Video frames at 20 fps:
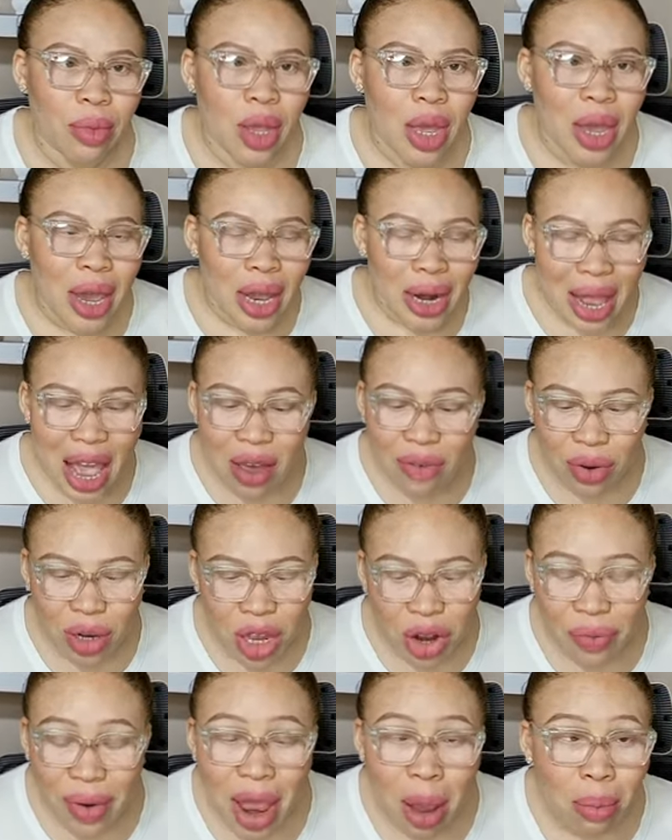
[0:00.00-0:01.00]
in
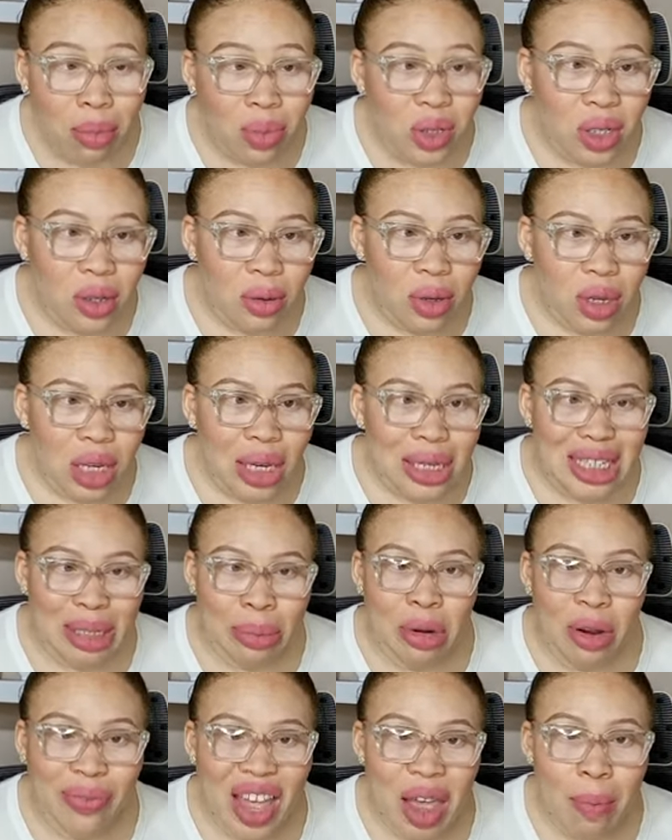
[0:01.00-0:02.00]
heavenly realms.
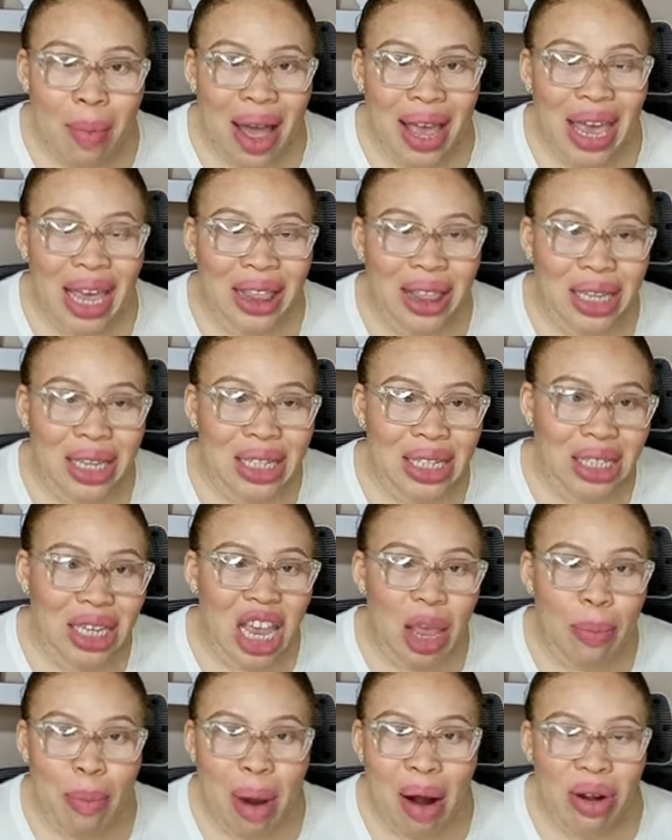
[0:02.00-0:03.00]
Some of them are in the
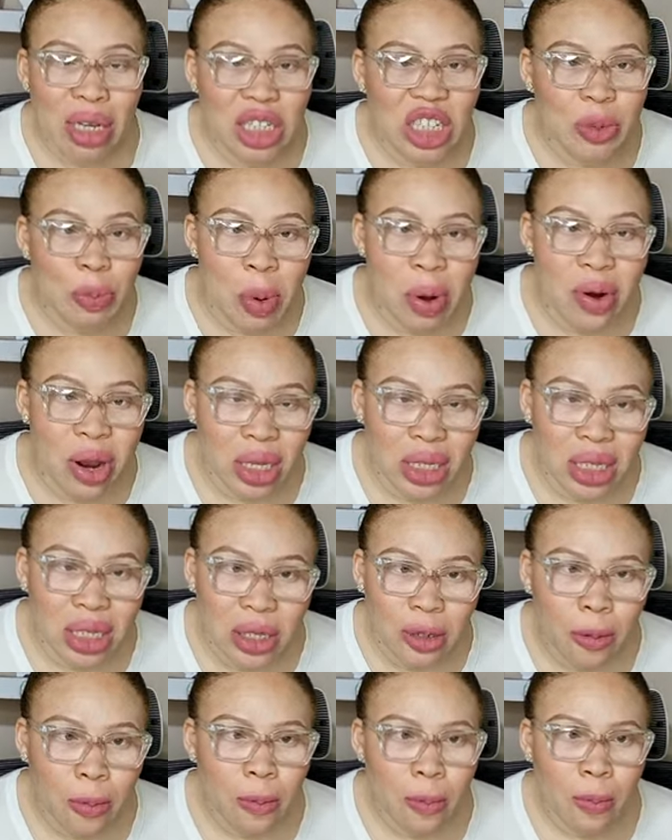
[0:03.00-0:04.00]
sea, marine spirits.
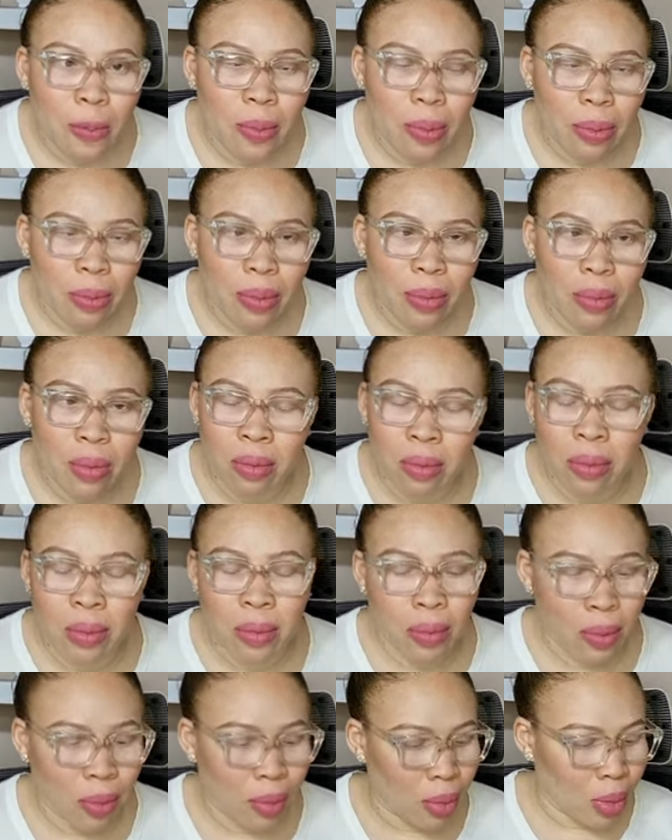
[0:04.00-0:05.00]

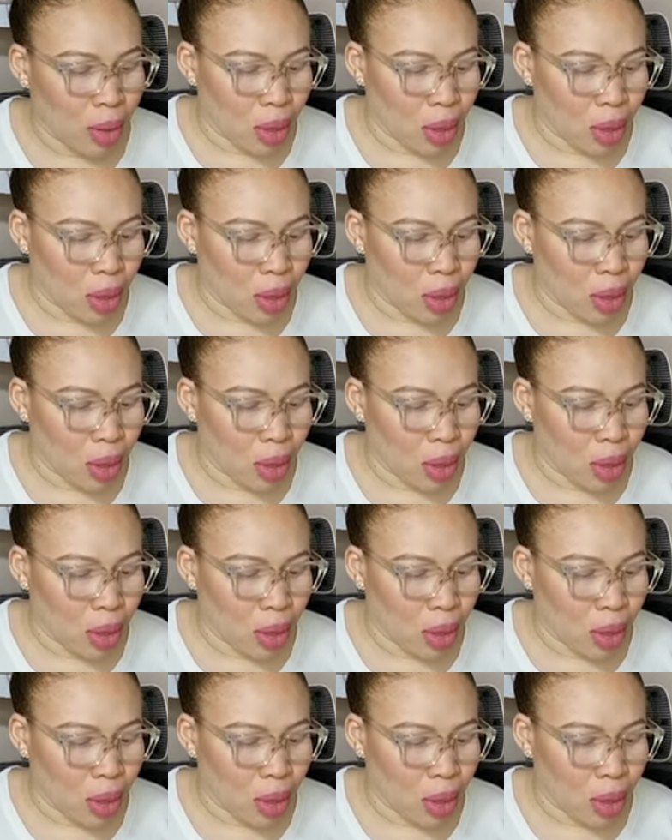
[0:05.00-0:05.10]
Hmm.